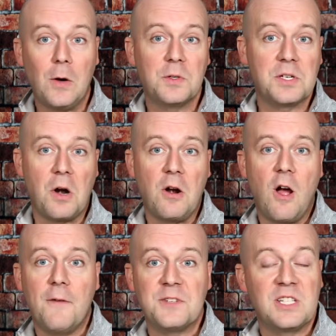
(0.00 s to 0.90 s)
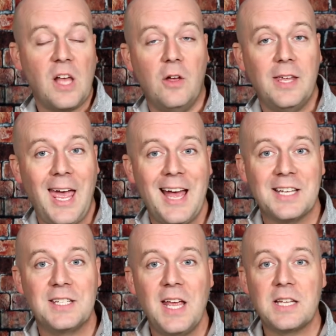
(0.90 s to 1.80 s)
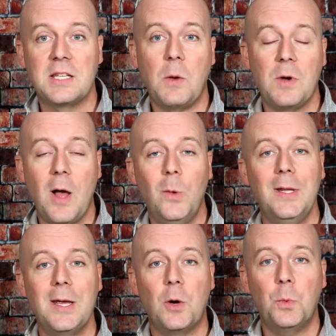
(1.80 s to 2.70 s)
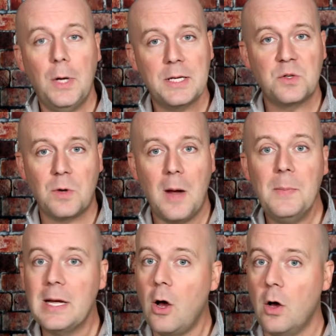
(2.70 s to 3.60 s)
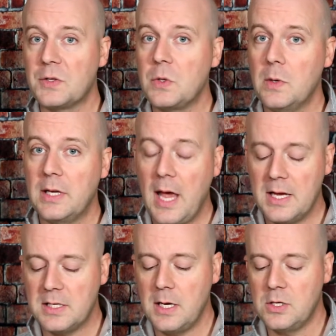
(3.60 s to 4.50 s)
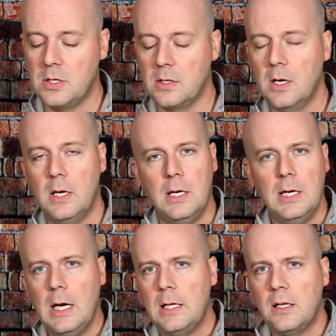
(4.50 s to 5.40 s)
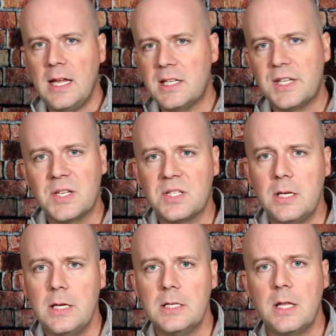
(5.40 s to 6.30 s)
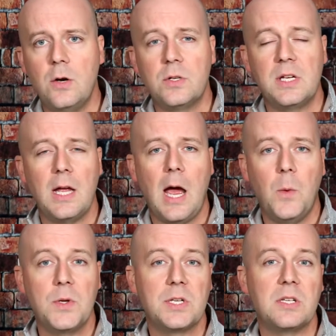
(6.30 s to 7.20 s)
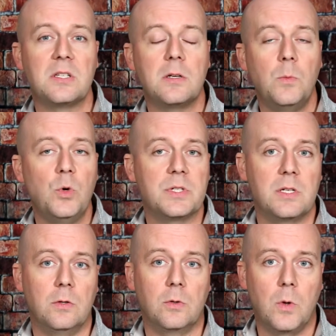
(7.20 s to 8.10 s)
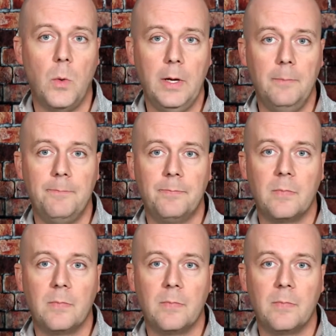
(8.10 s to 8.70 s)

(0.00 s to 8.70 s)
Barrel started off selling gas. Yes, they were not only a restaurant, but also a gas station. In the late 60s, the interstate highway system was still growing,